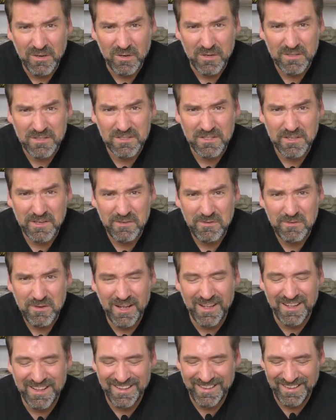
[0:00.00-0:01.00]
or
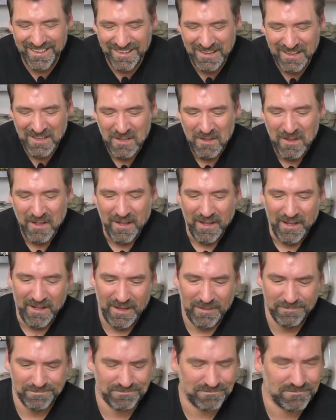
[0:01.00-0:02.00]

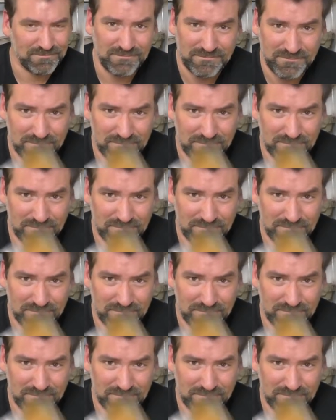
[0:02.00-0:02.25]
so.